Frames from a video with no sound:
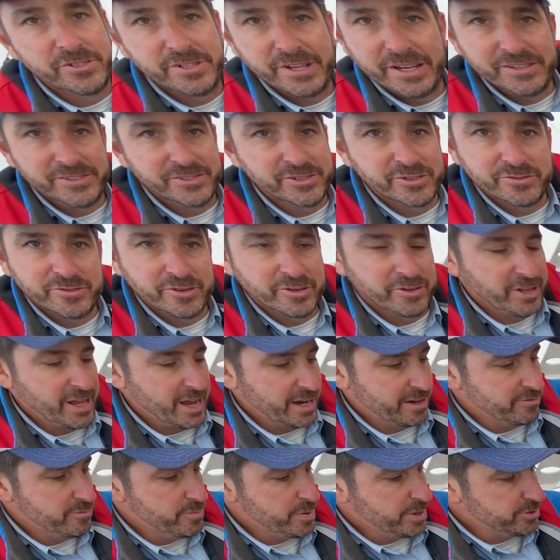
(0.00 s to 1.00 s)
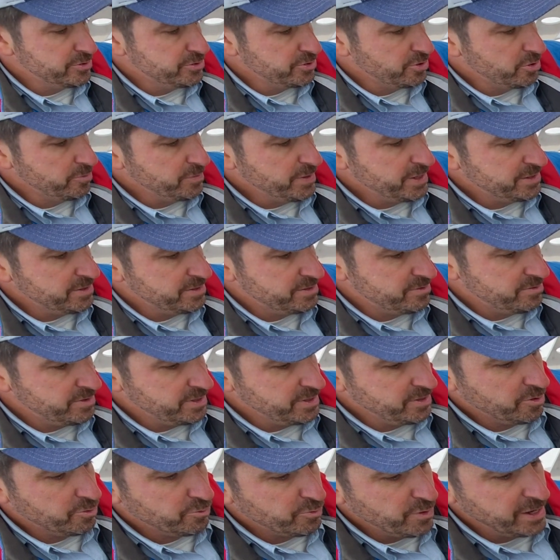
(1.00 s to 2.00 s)
sensor, for lack of a better term, that
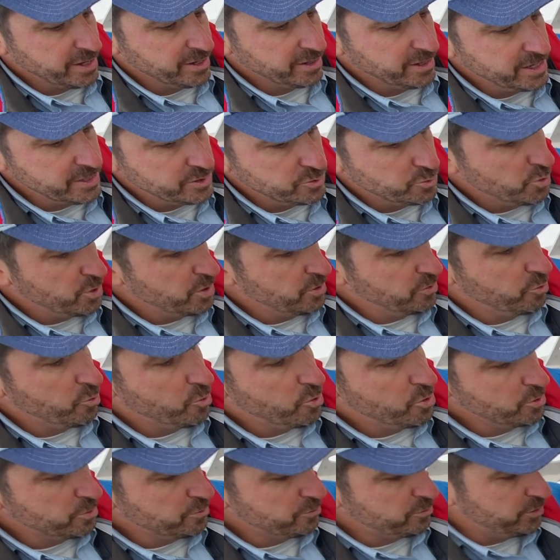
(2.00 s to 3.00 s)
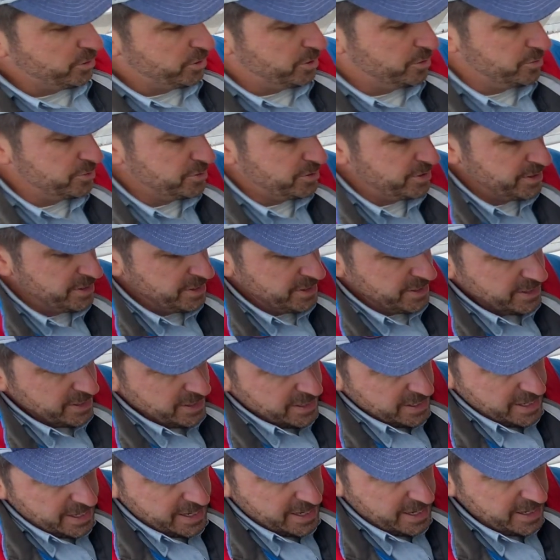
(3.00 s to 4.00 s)
regulates where the water flows
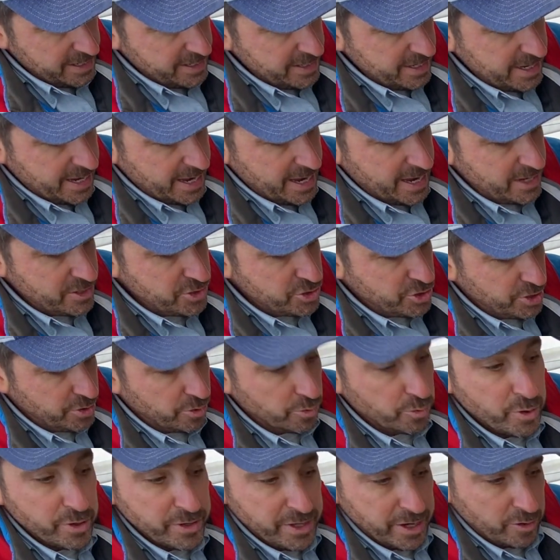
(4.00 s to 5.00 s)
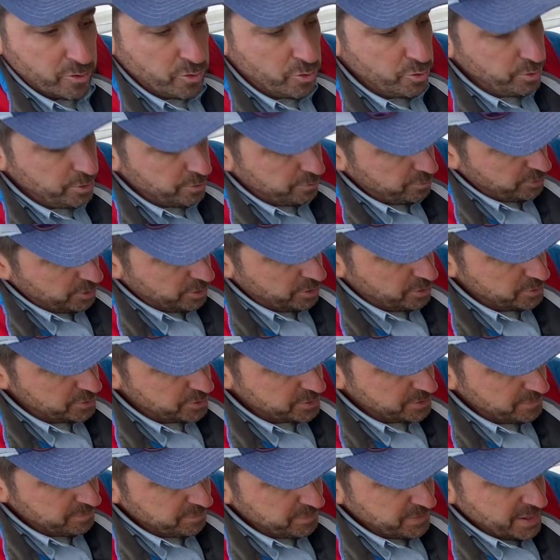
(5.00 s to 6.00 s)
in the engine, or where that coolant flows.
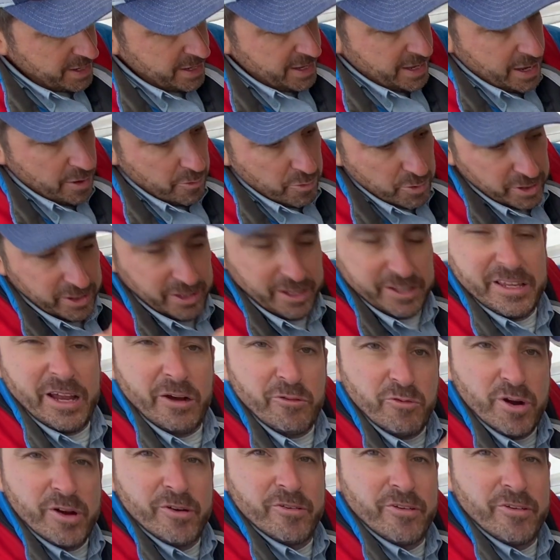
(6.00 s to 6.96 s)
And we're going to let that run